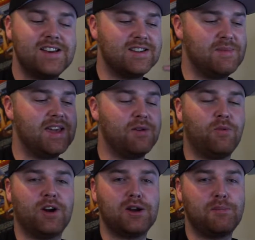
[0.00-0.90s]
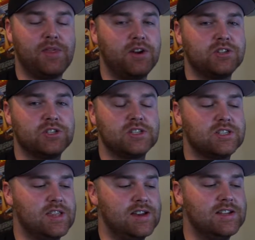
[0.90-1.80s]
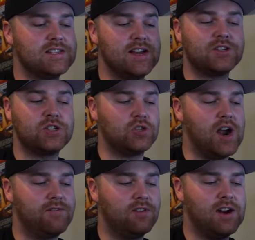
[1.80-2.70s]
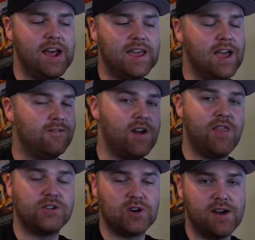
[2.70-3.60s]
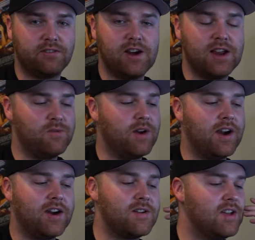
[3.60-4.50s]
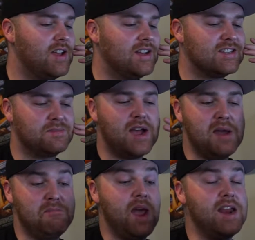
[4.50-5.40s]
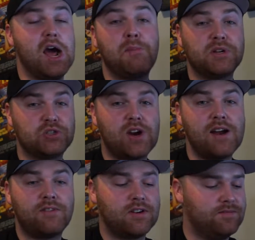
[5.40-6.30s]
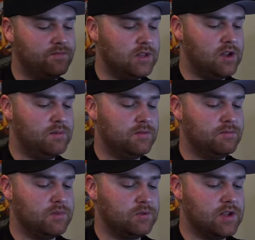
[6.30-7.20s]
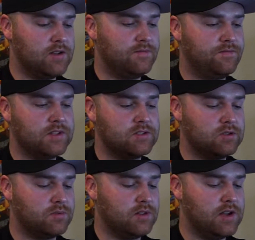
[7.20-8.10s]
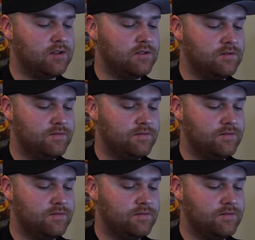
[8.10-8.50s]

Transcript: to make it work, but it needs an extra driver, and I can't find the driver anywhere. Some guy made up a driver. I'm gonna mute that. That's super loud.